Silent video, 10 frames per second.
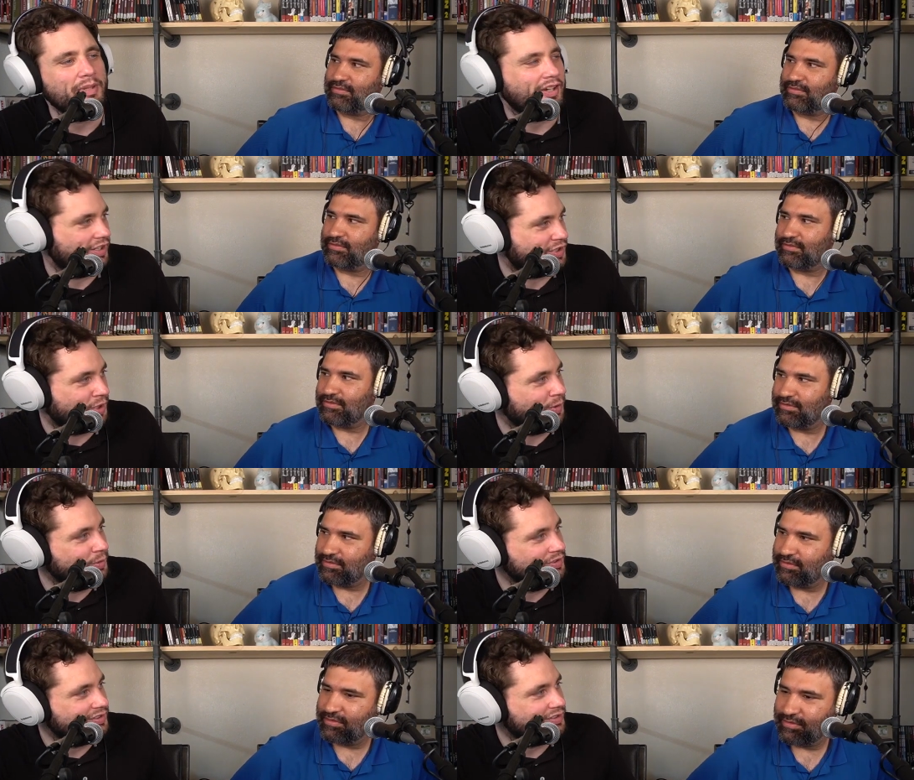Speaker 1: be
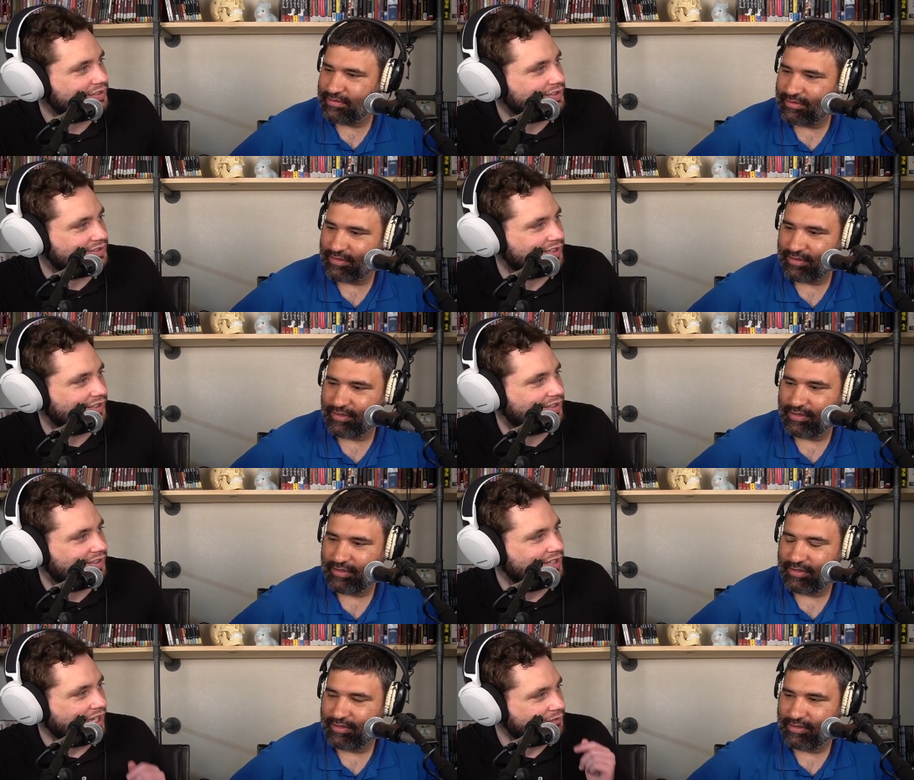cartoons because I
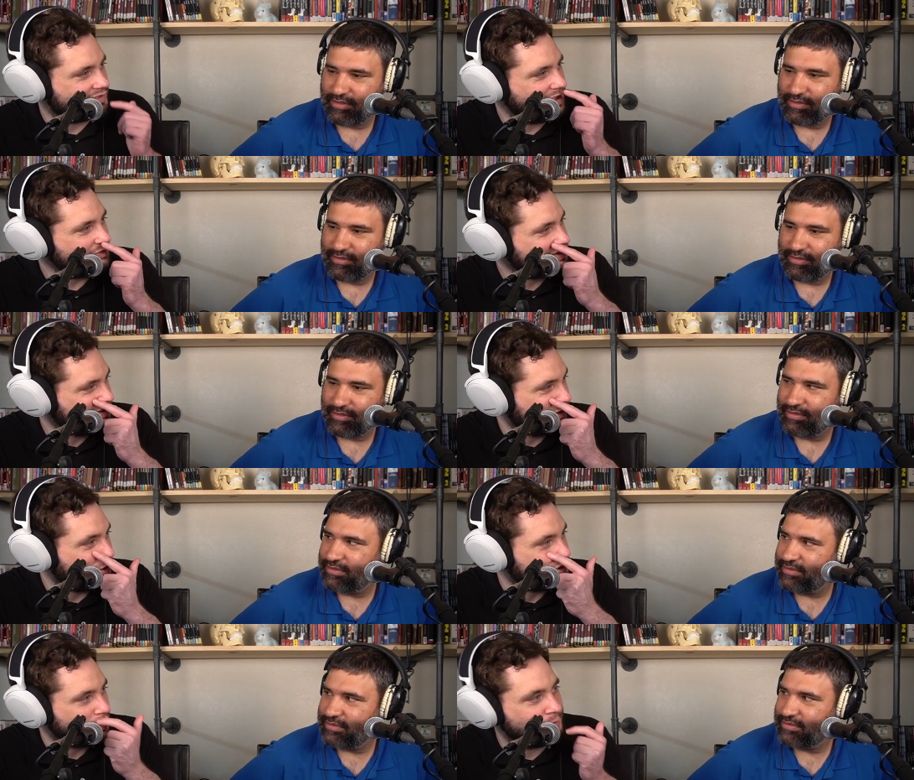I've definitely seen
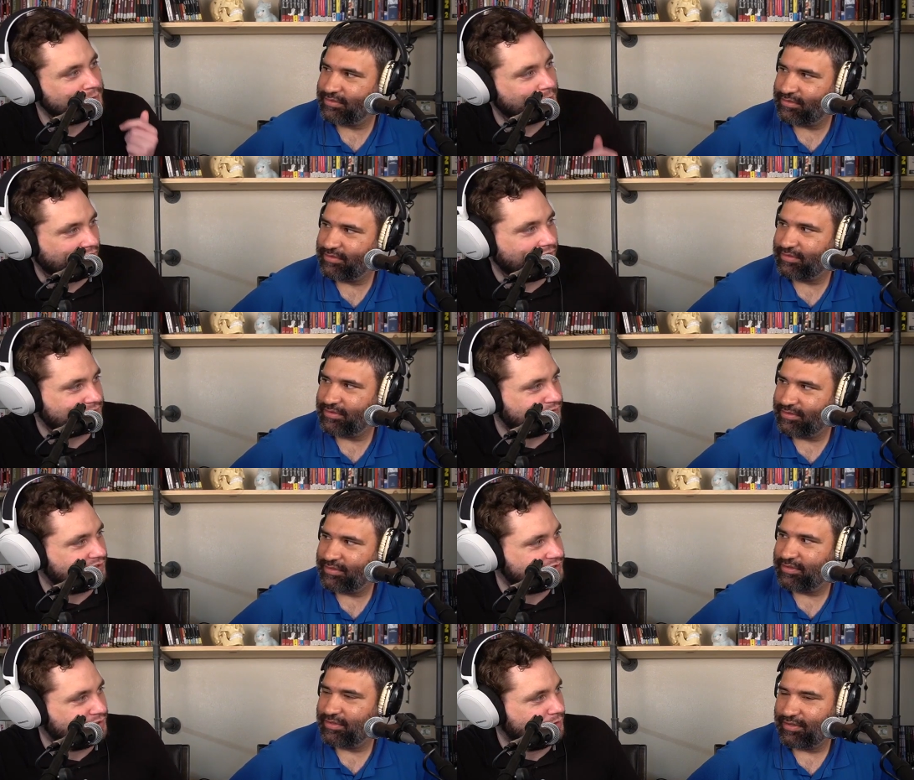cartoons where
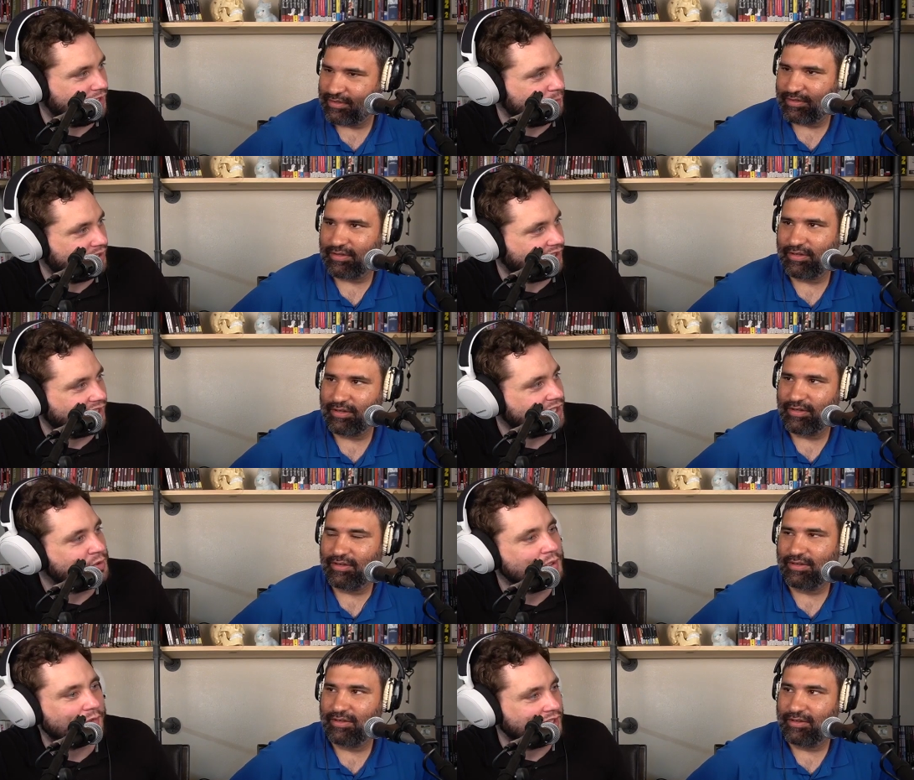ostriches do that, but like I
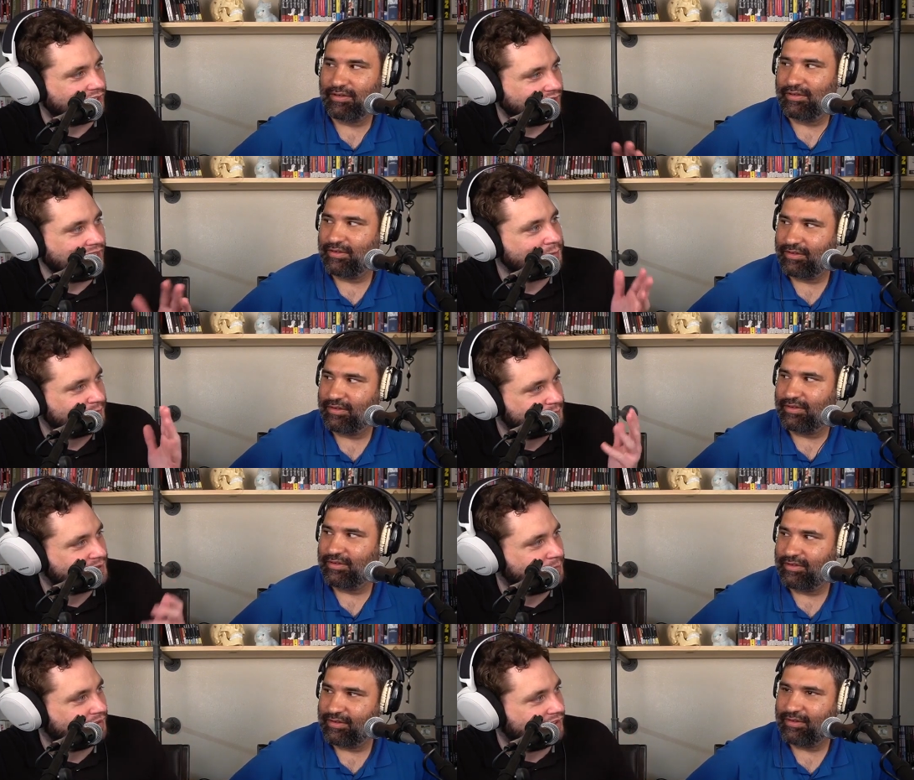don't know if that came from
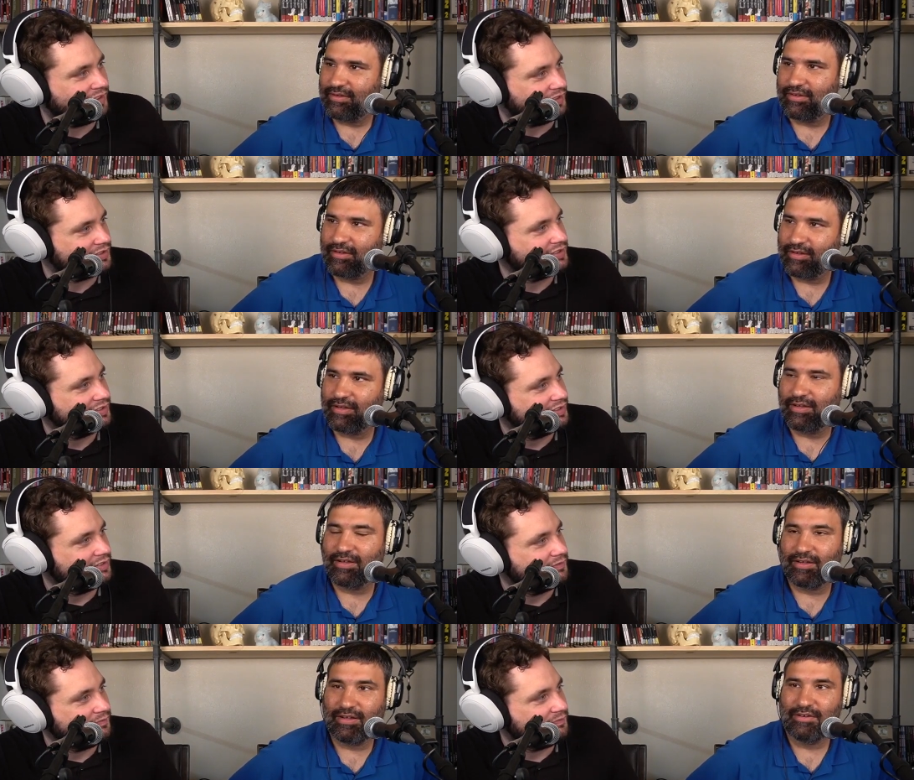somewhere
Speaker 2: else.
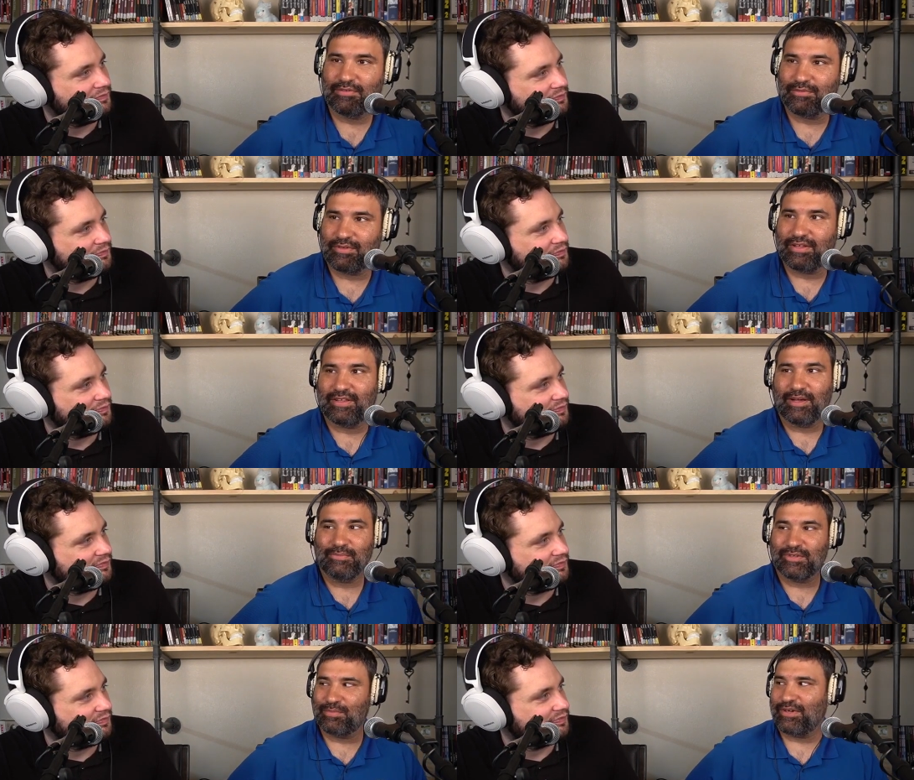I don't. I'm
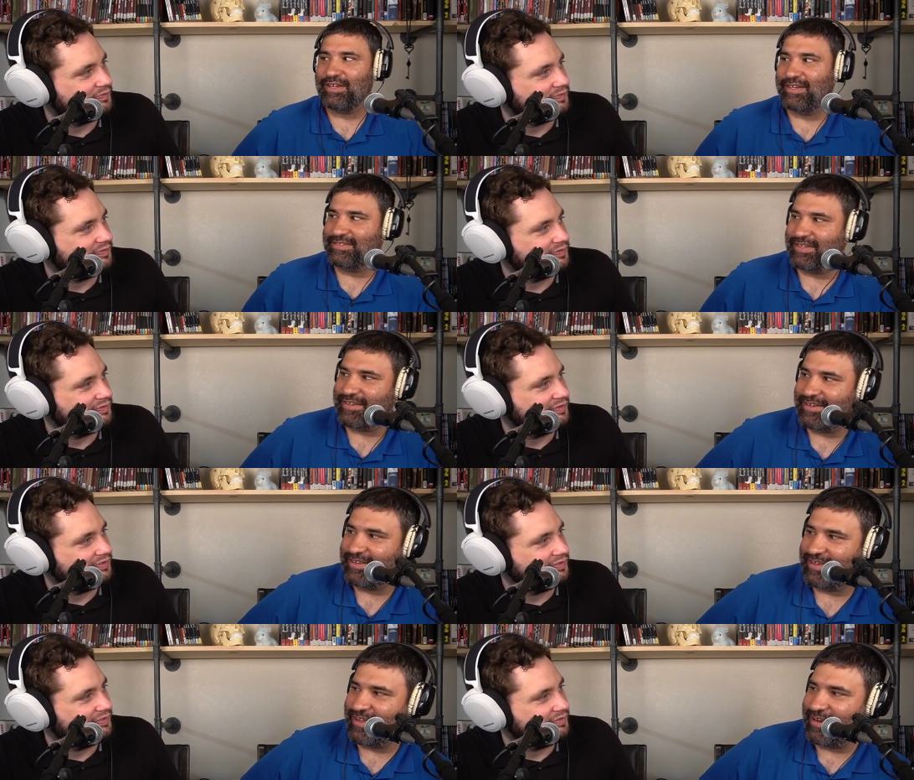surprised. Like
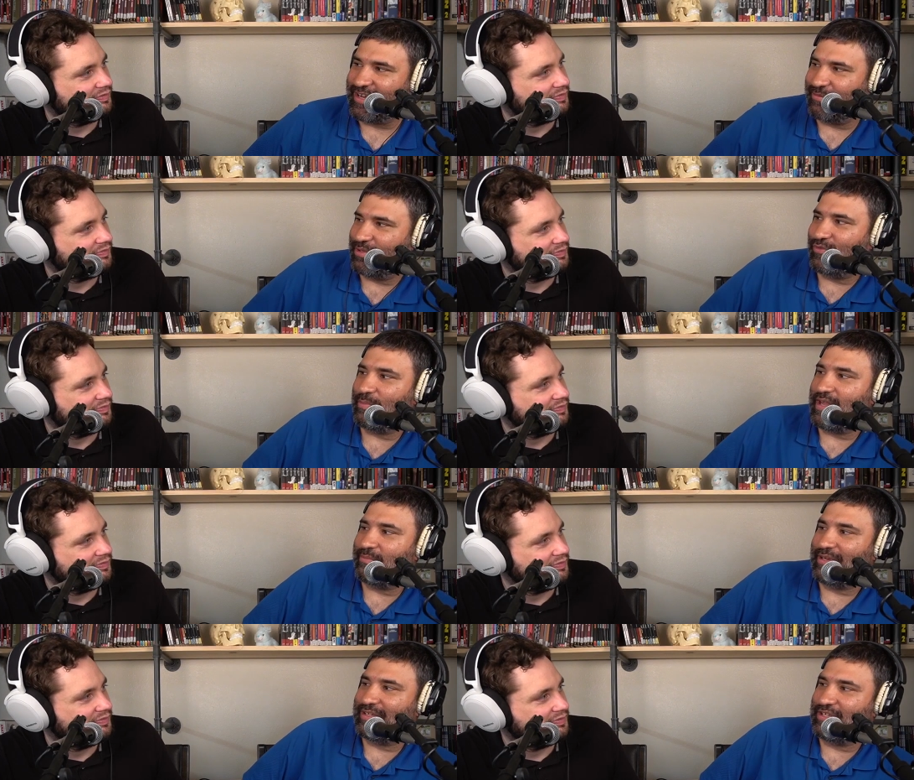I can't believe we made a
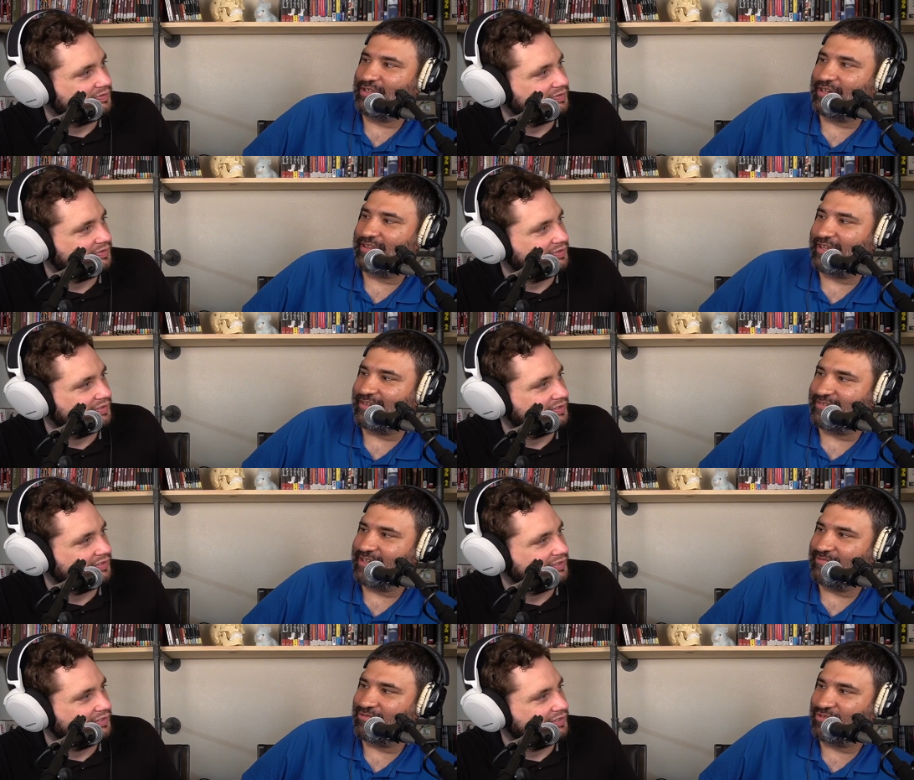big deal out of that. It's not
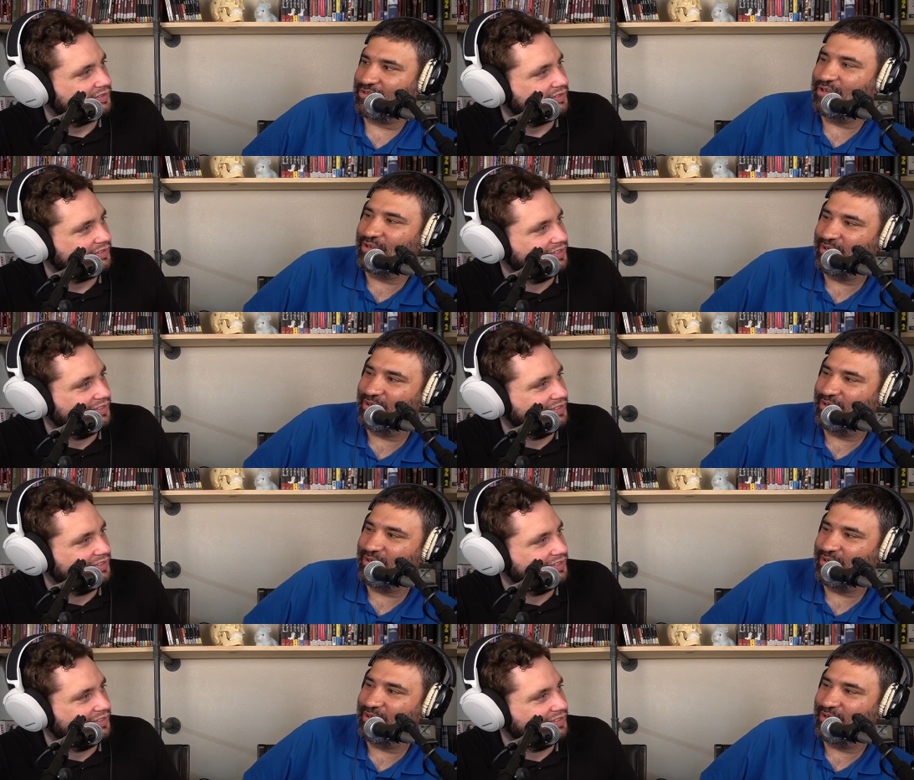even true.